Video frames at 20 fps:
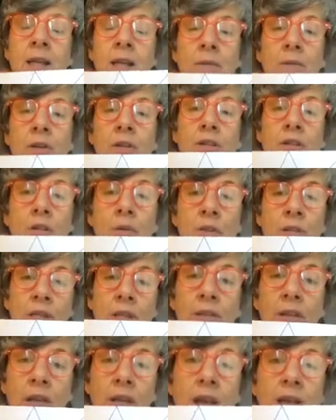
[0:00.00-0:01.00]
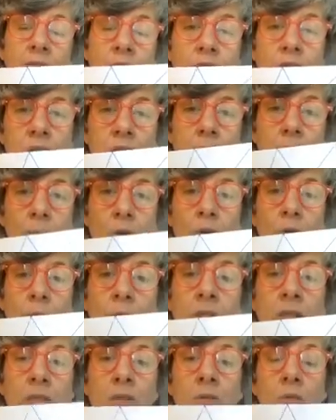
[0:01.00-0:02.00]
I'm going to do another live in just a
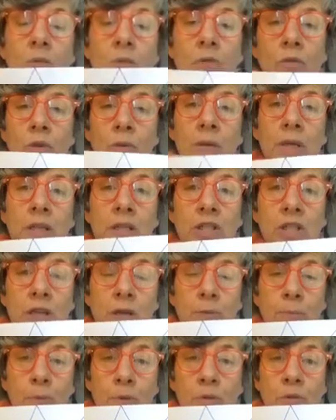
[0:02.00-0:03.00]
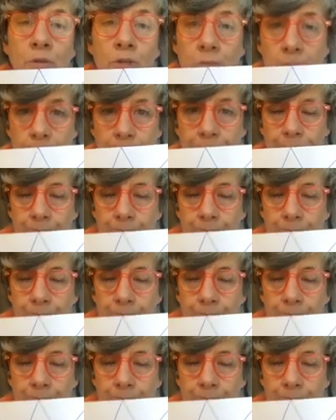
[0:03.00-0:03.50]
moment doing the geoboard.